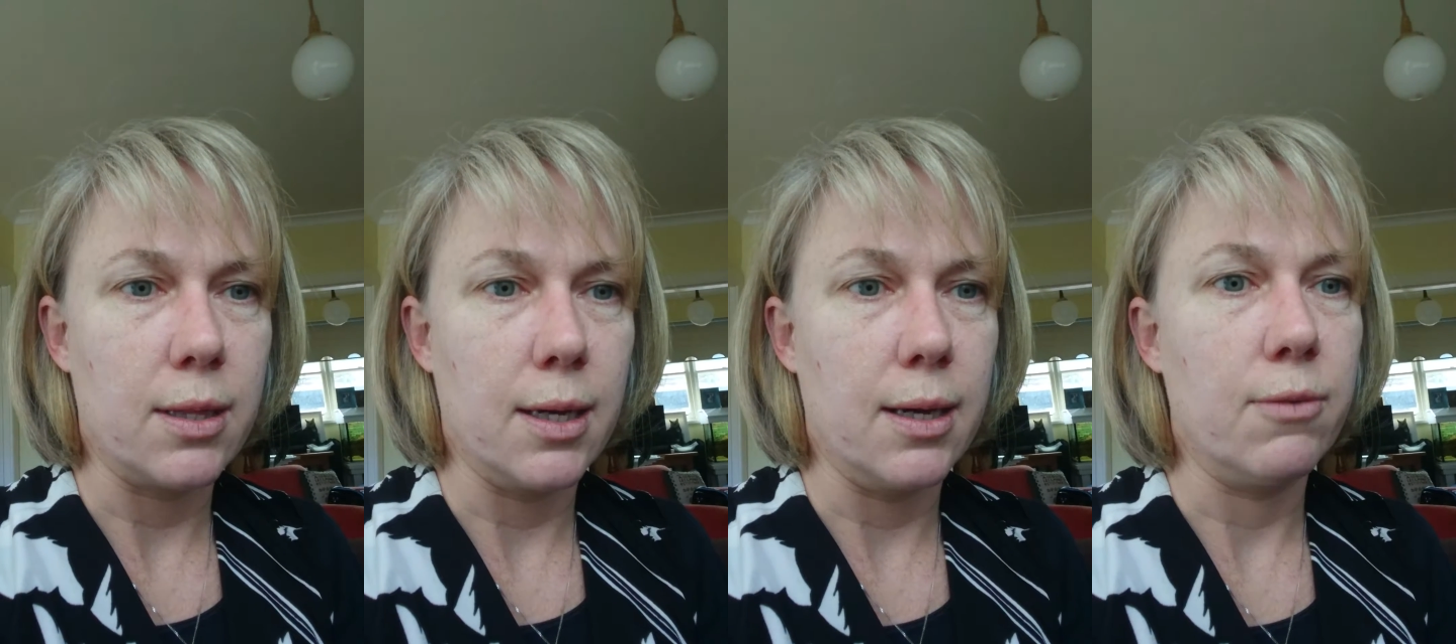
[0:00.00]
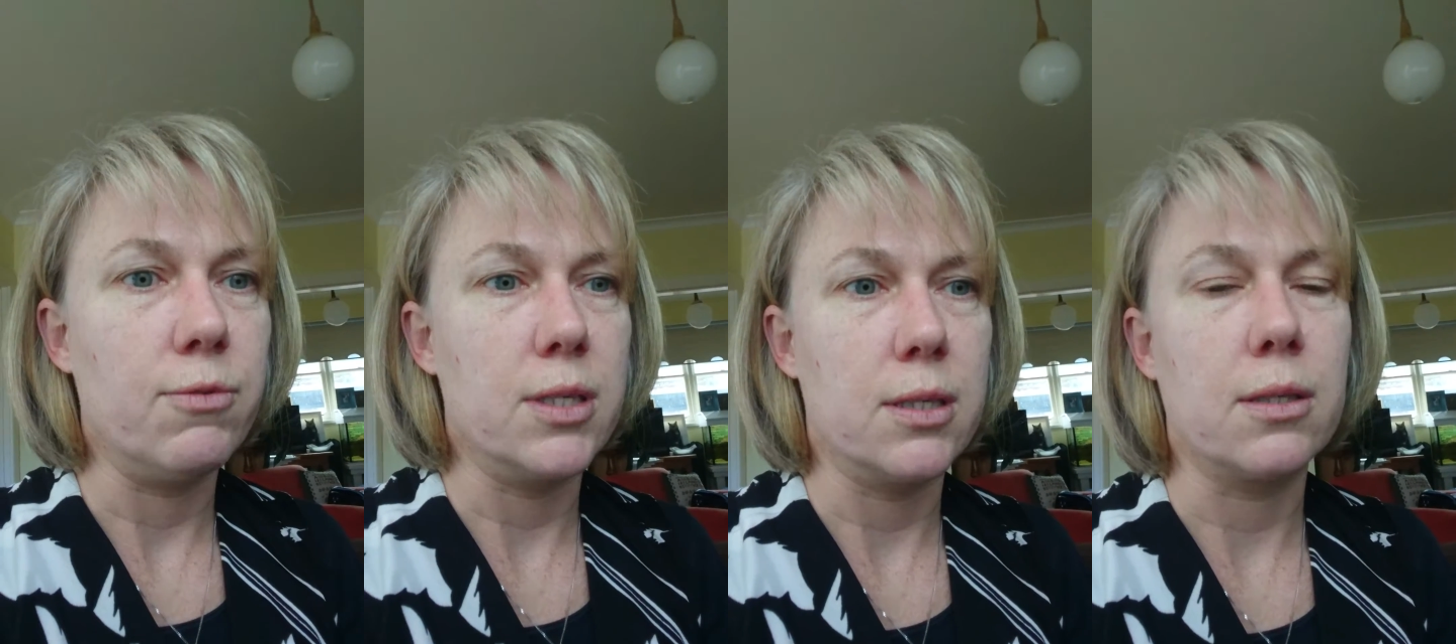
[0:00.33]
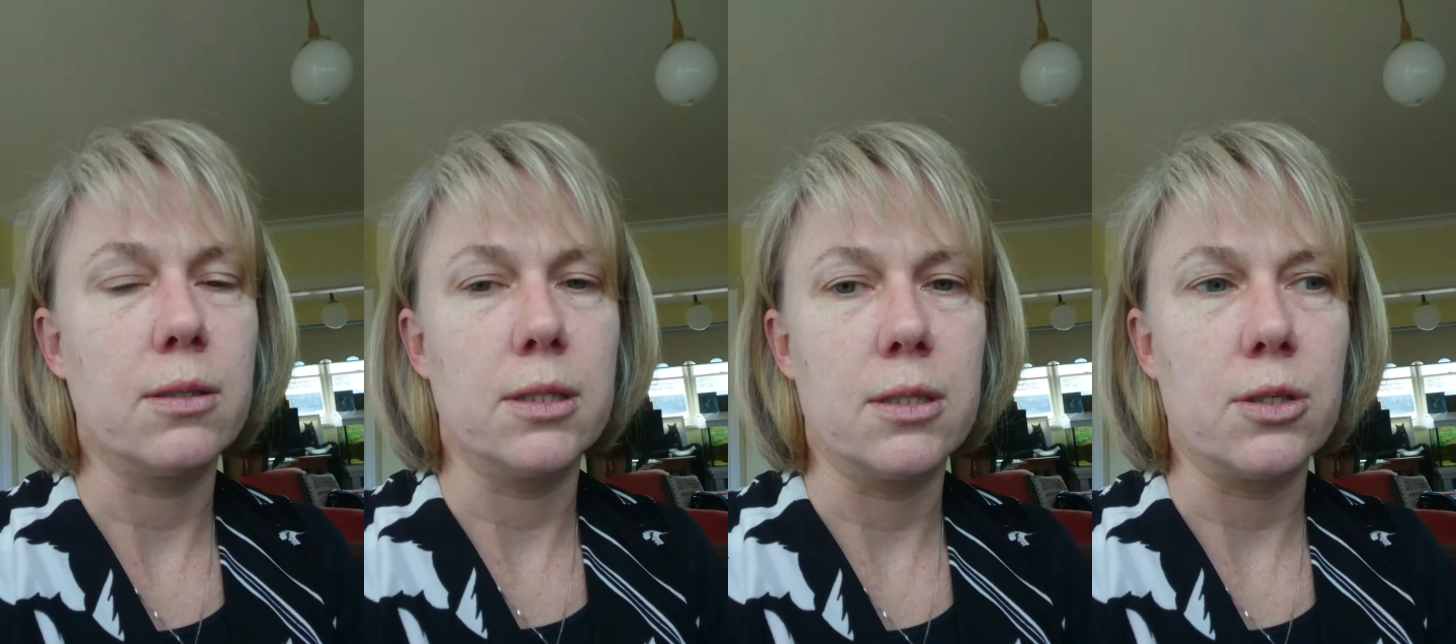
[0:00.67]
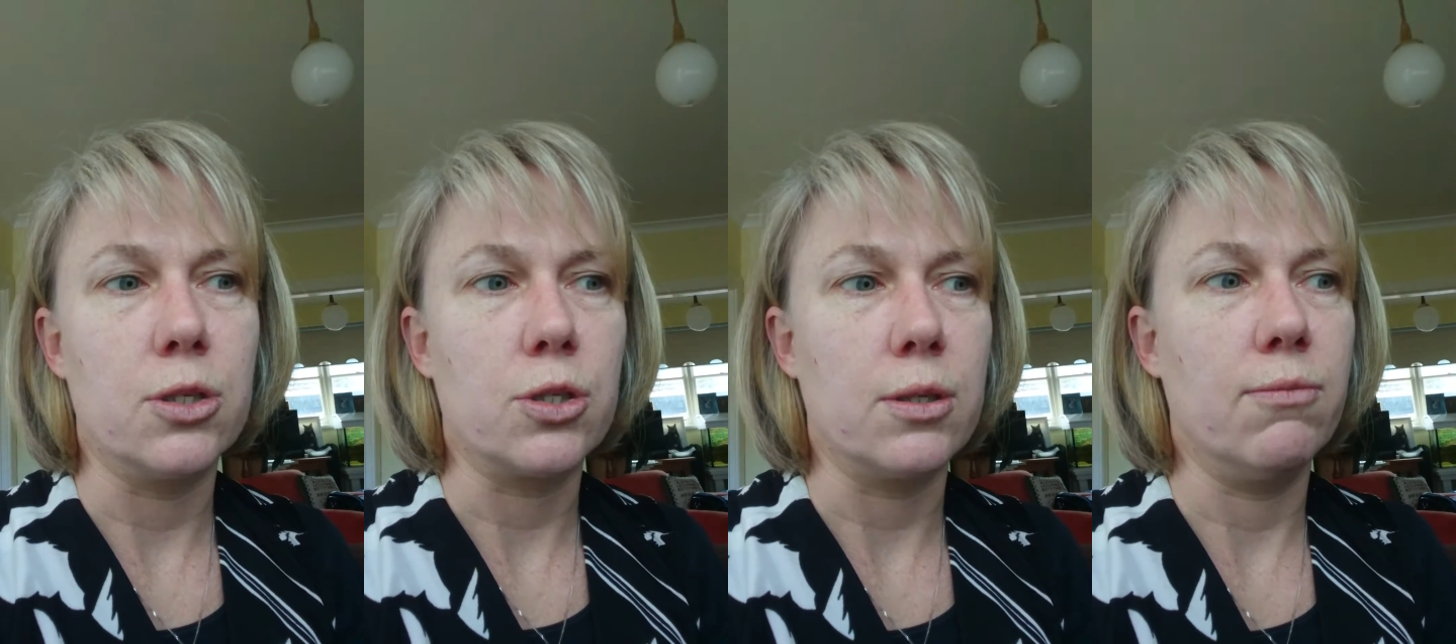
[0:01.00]
their physical and
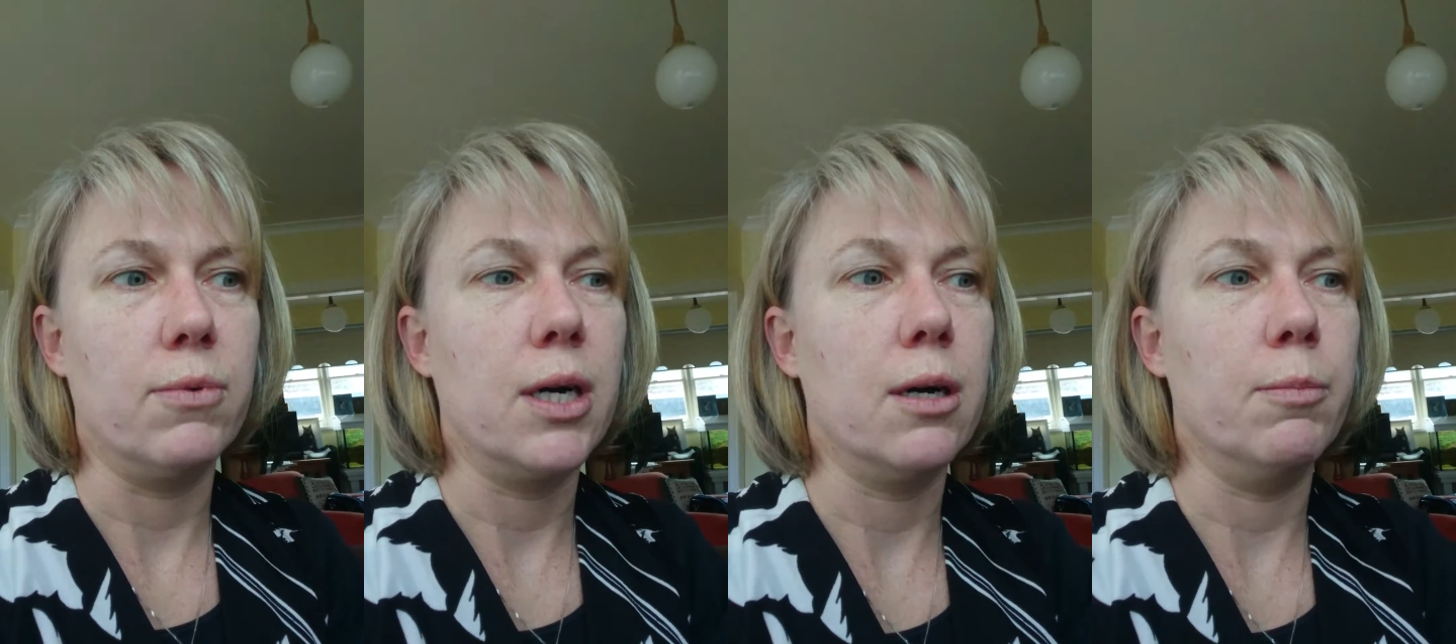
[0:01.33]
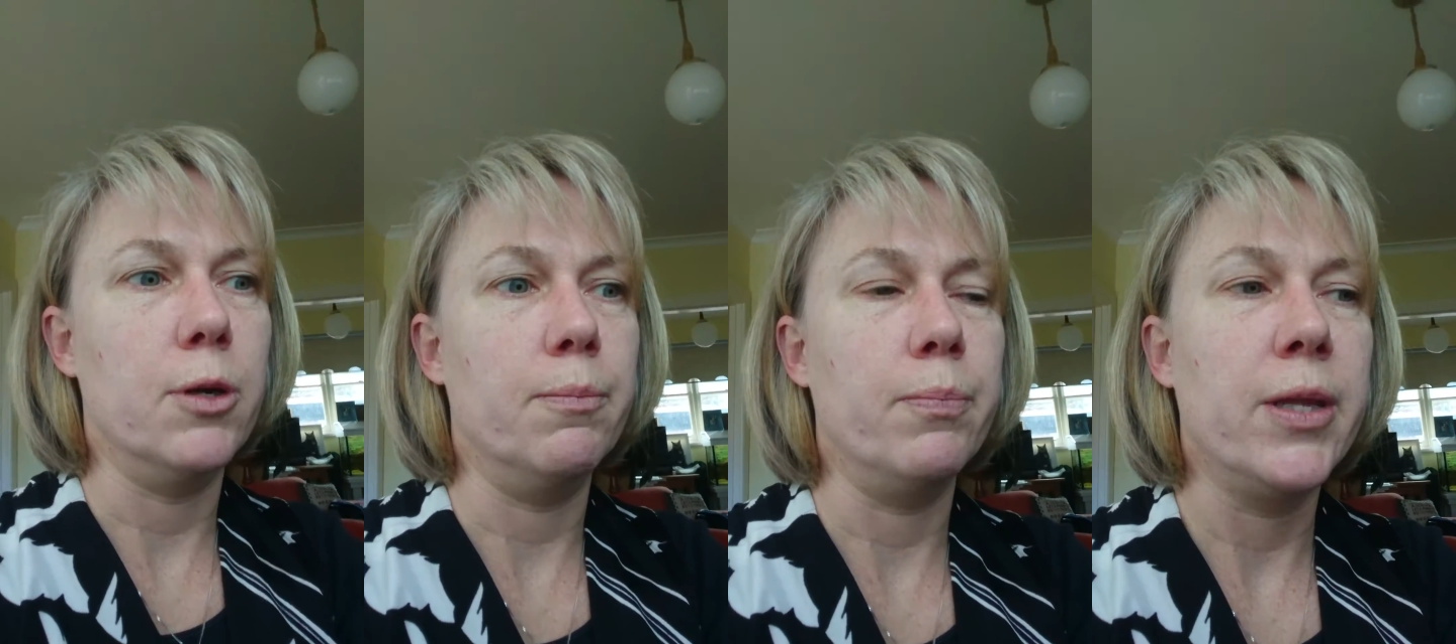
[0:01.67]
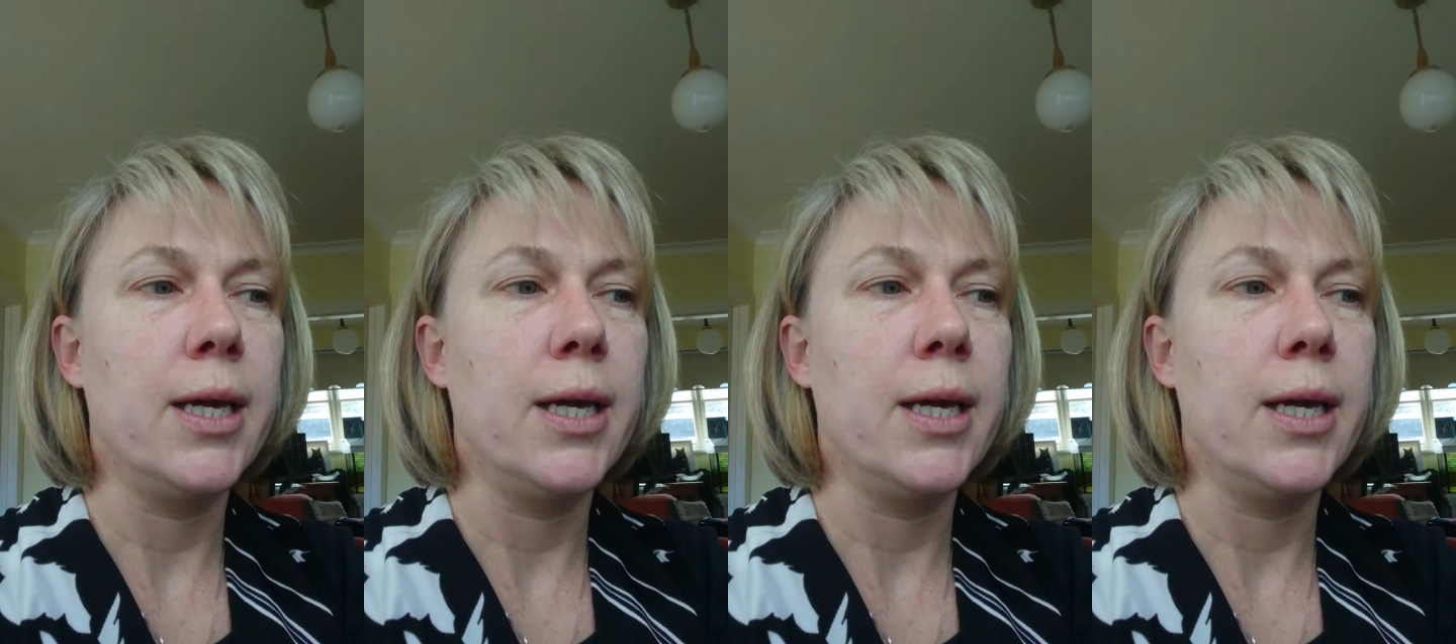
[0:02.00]
social environment.